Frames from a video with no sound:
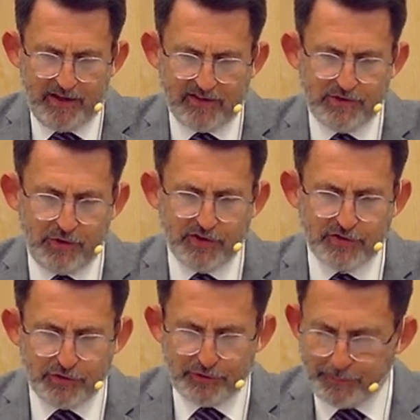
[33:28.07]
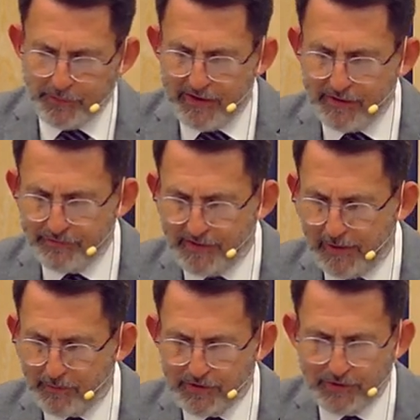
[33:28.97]
It's not the sort of prayer, if
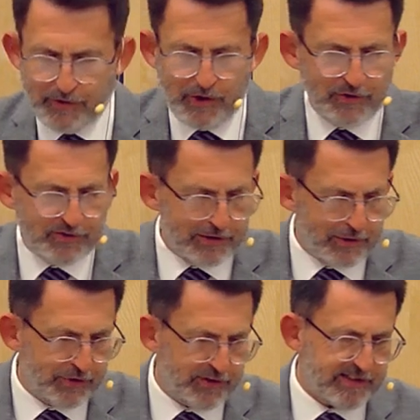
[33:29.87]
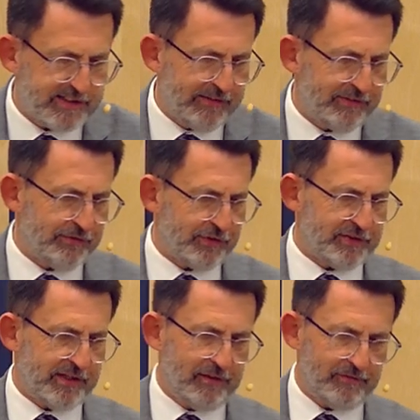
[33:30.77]
I were to counsel you this evening for
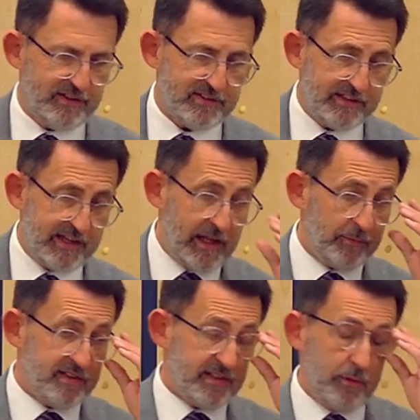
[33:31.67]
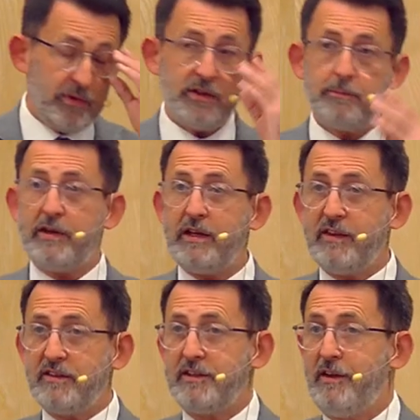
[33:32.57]
salvation, that I would say, Would you pray
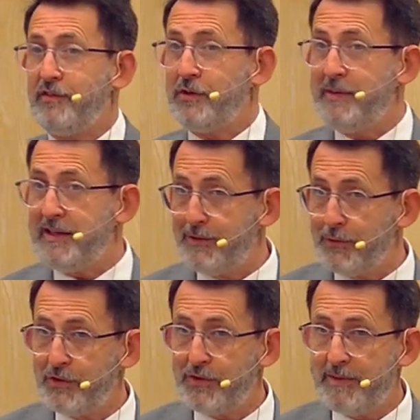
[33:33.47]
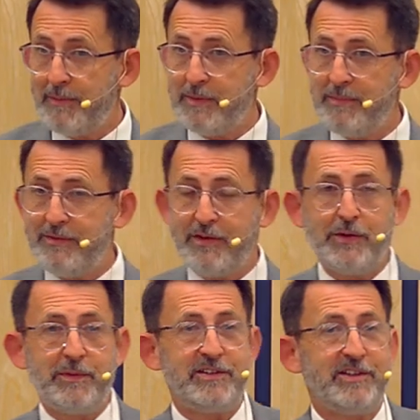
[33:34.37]
this after me? Lord, remember me when thou
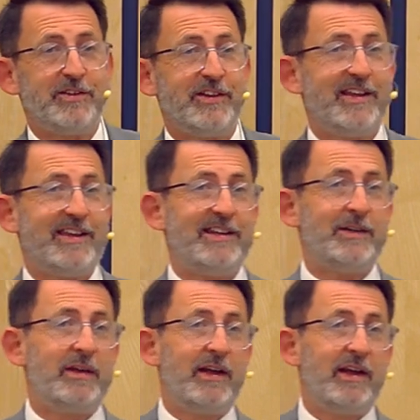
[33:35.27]
comest into thy kingdom.